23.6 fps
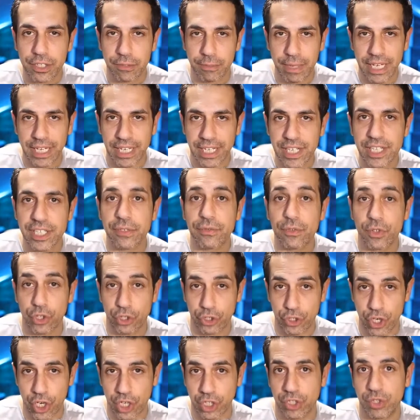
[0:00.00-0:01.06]
it easy for your
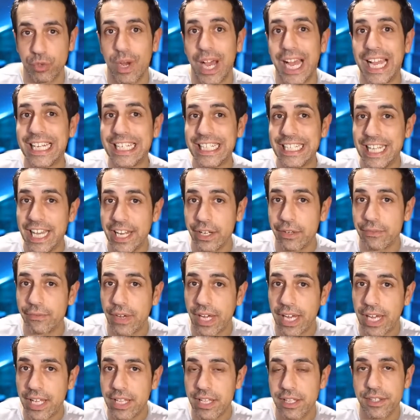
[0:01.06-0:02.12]
dog to
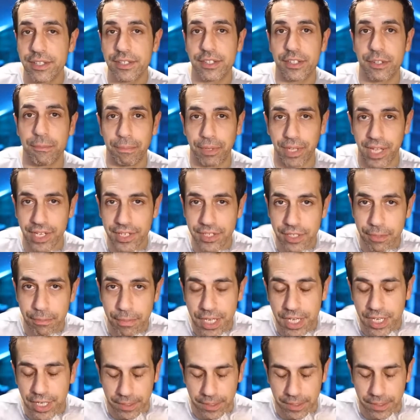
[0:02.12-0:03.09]
identify that this is the place to be in.